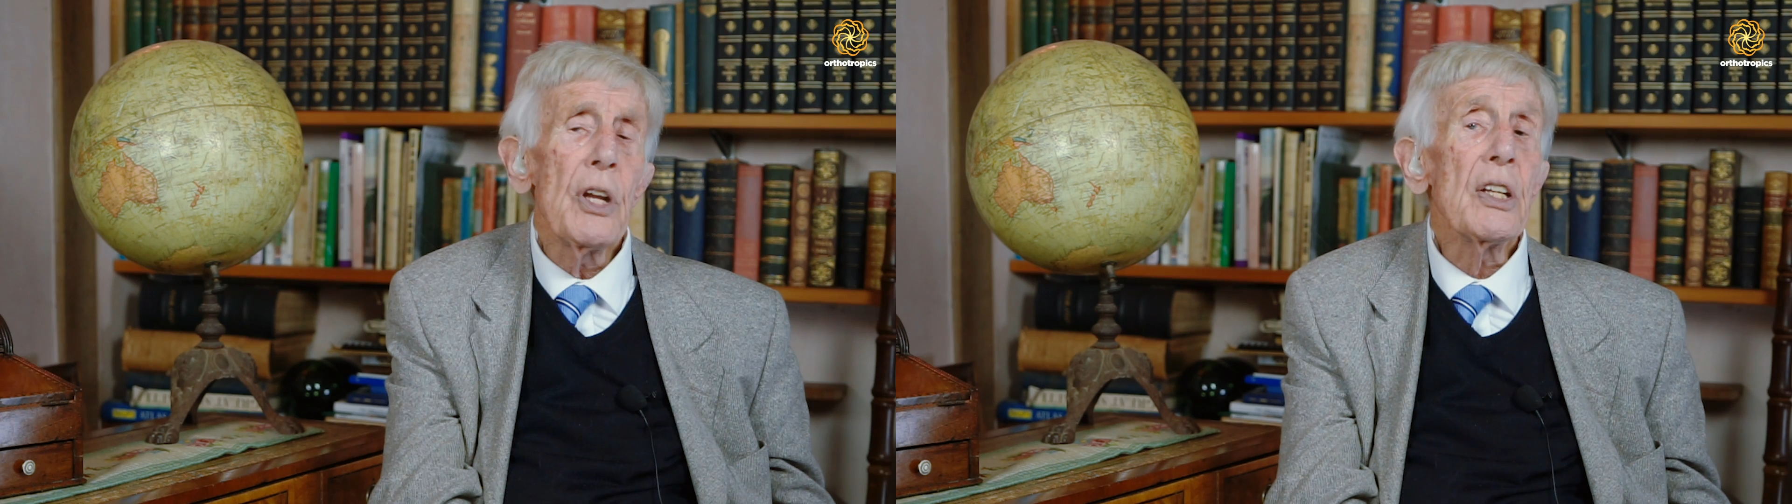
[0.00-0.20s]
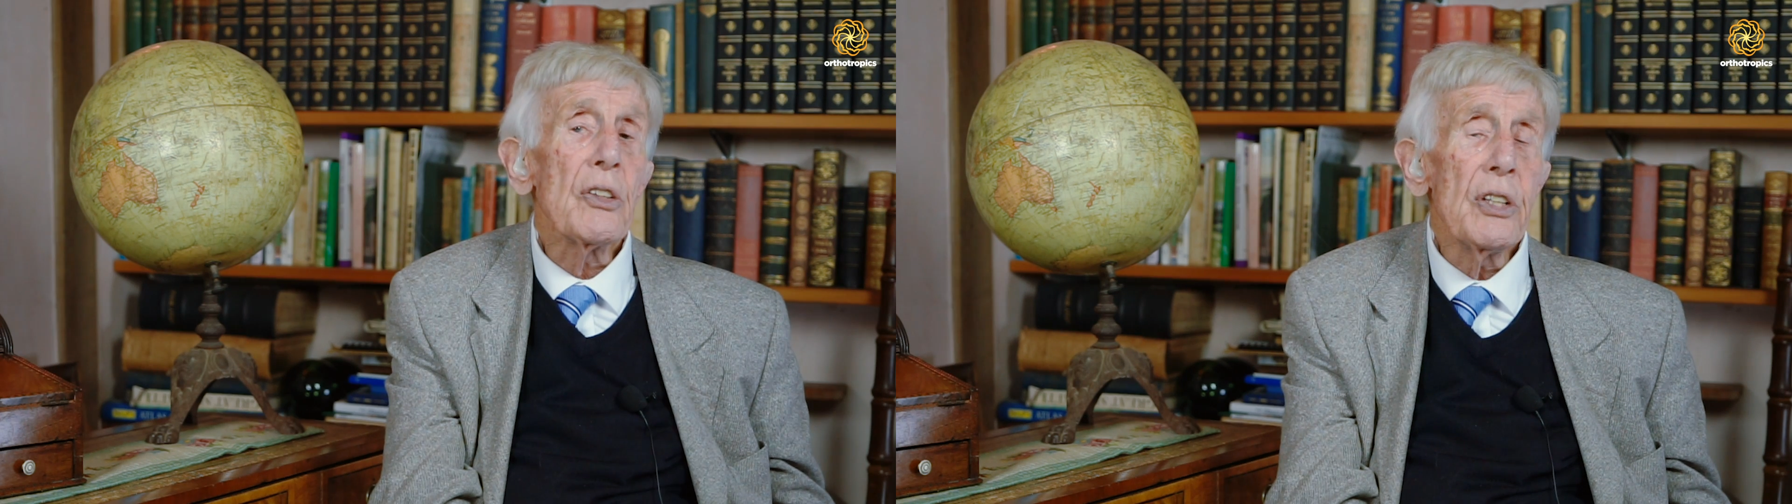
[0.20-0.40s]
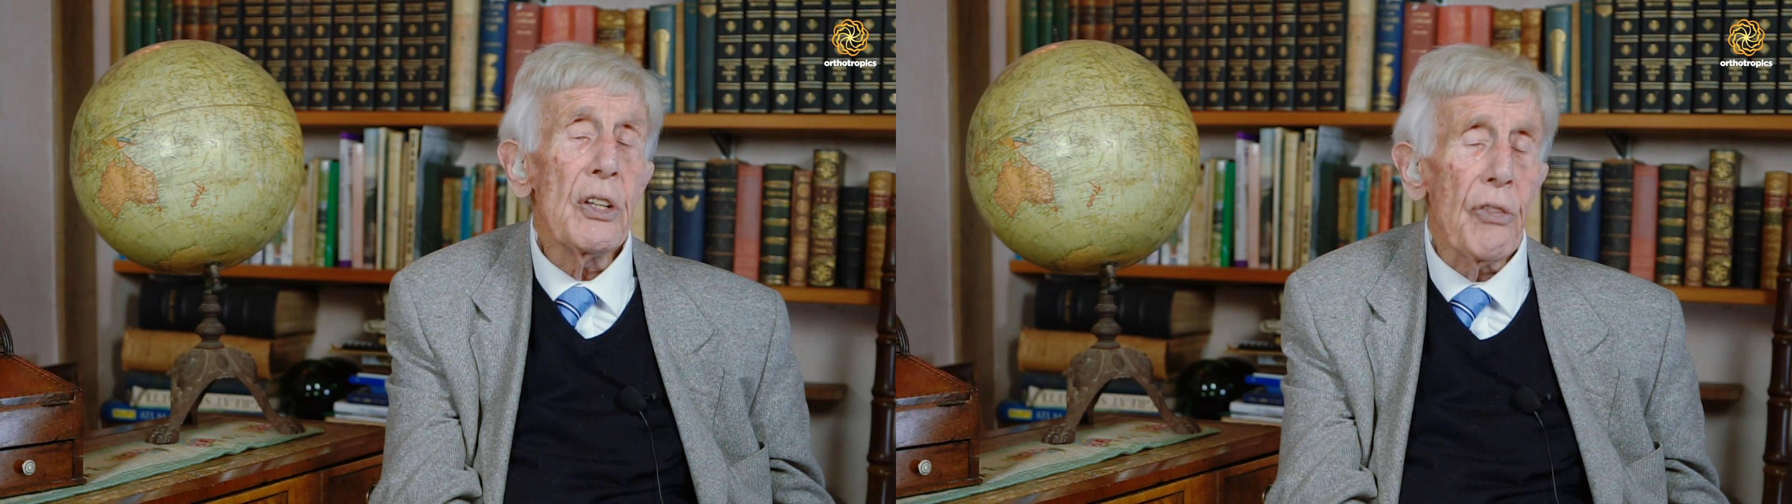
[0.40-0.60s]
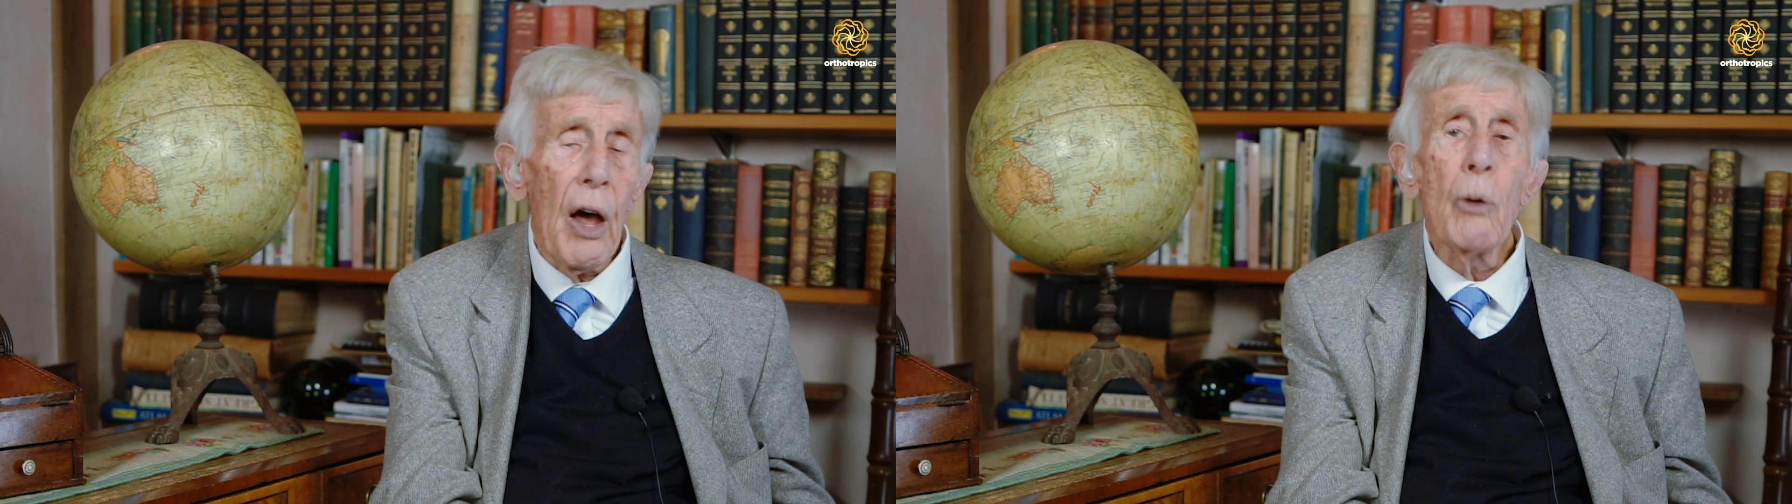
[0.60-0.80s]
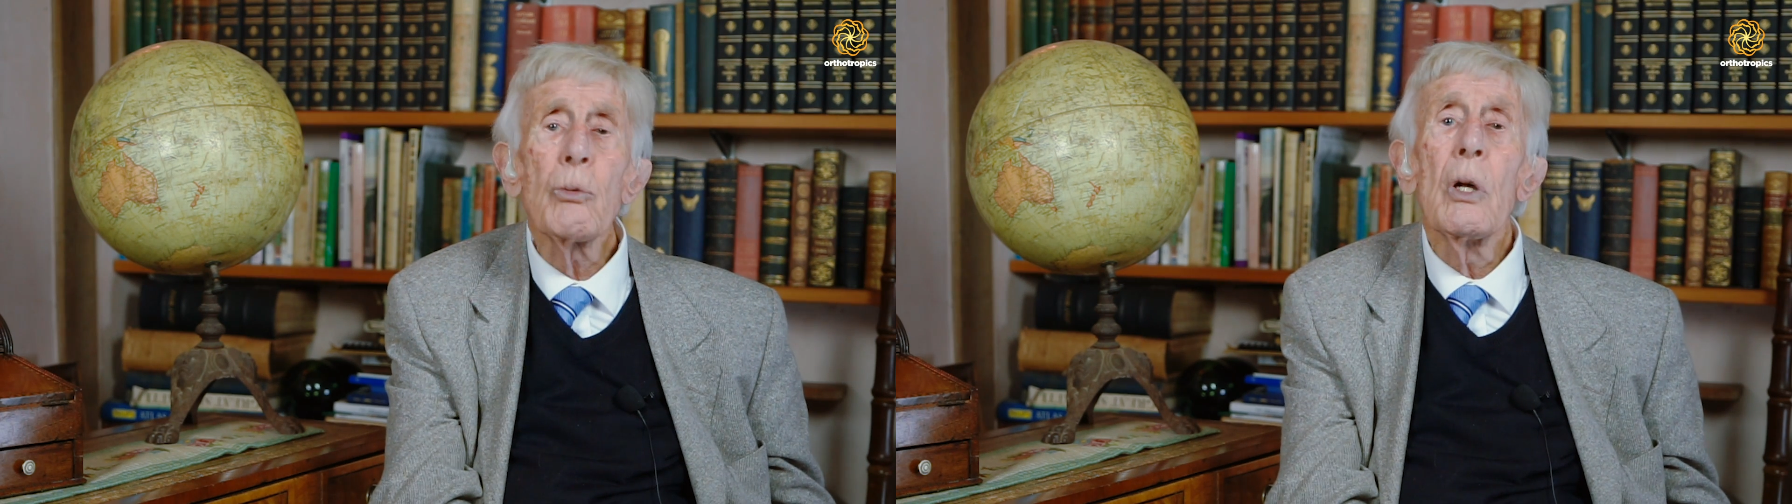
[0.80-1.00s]
take teeth
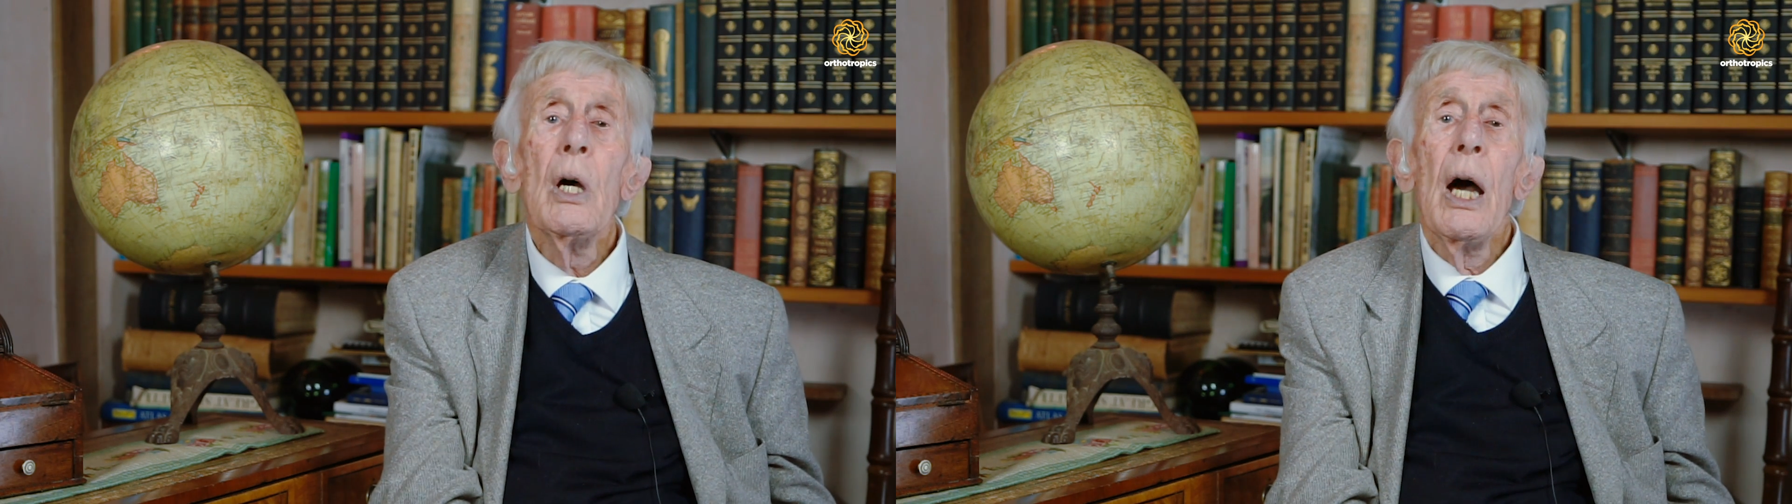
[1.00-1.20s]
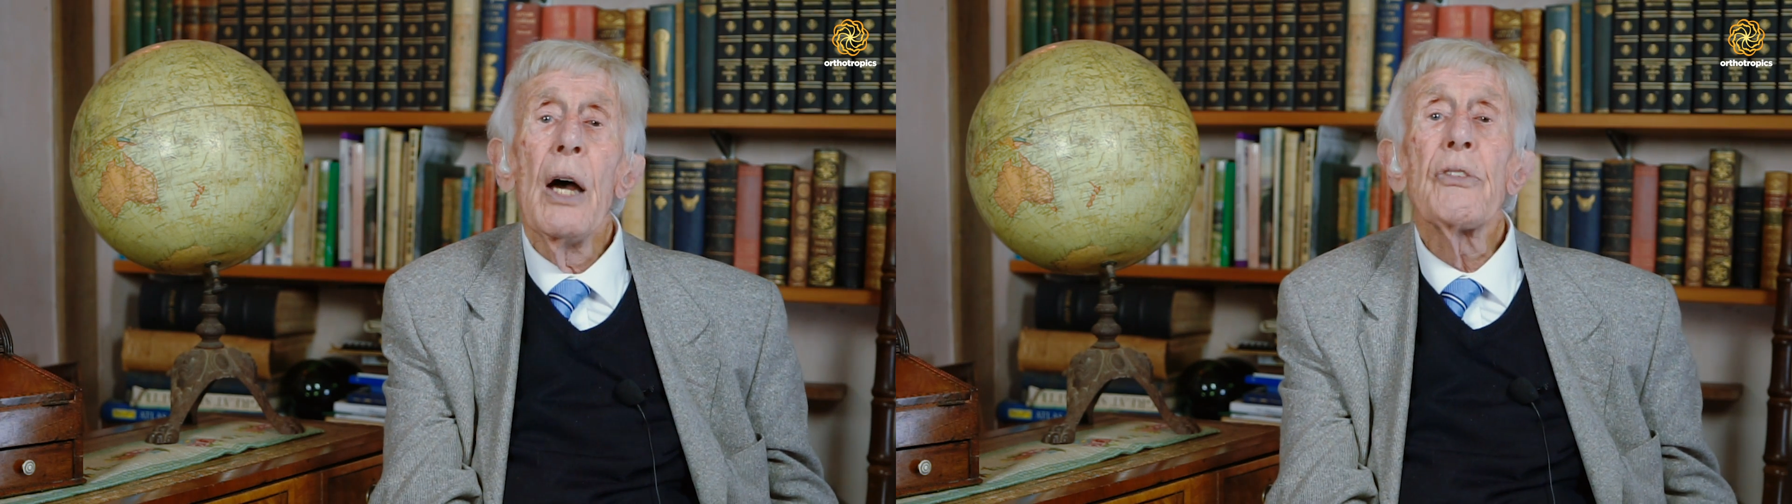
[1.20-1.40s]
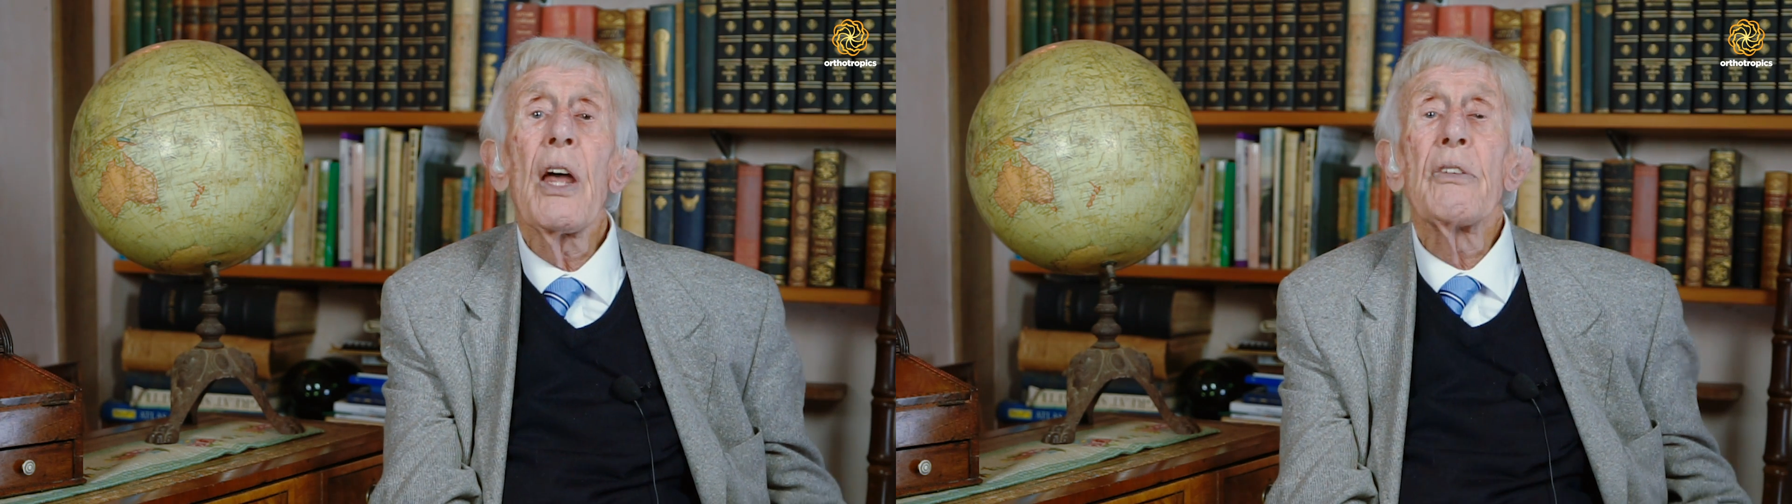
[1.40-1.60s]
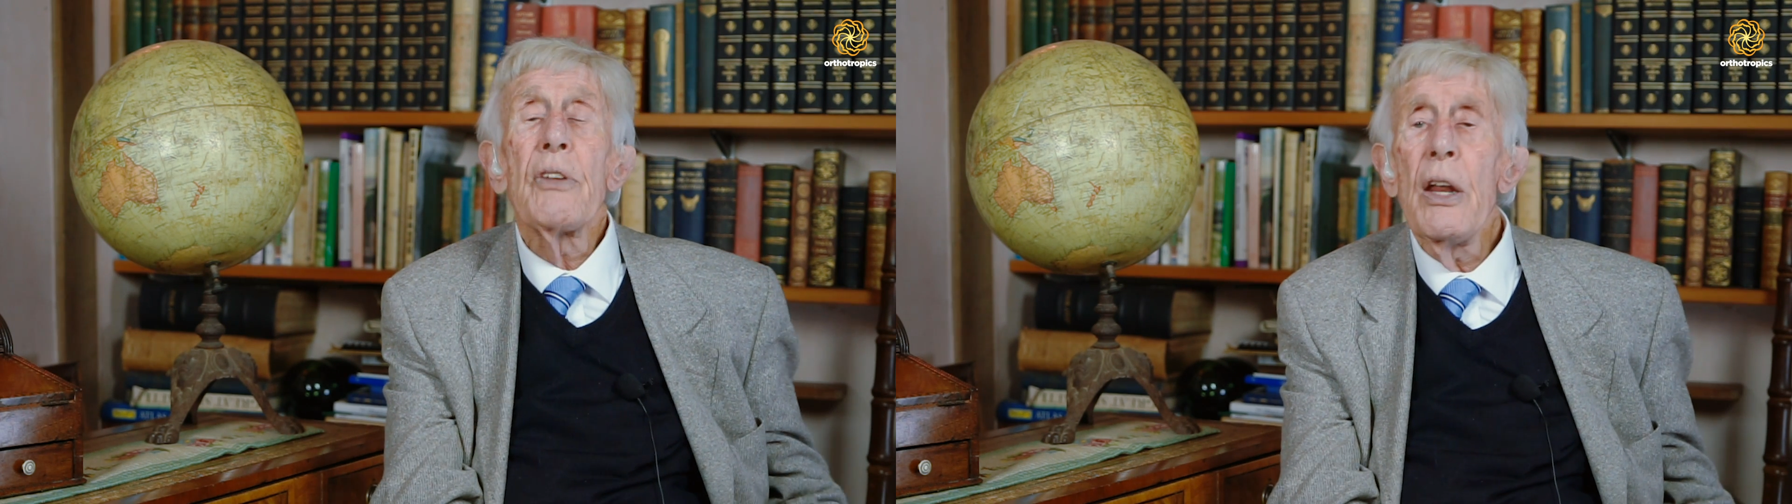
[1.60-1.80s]
out, as that